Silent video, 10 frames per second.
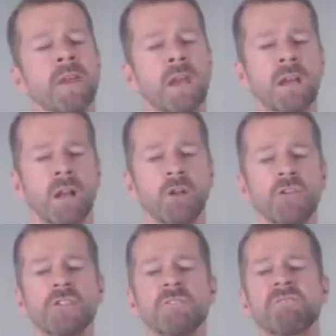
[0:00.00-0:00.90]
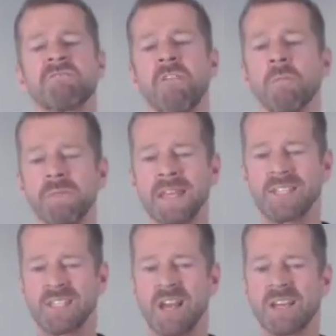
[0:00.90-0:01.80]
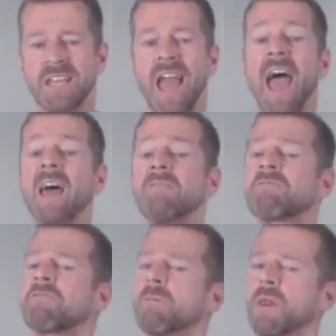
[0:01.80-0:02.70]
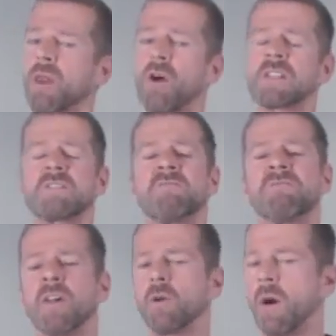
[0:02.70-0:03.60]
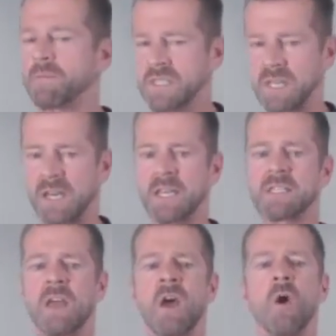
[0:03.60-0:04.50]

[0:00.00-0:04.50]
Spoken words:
conclusion from this study and from lots of follow-up studies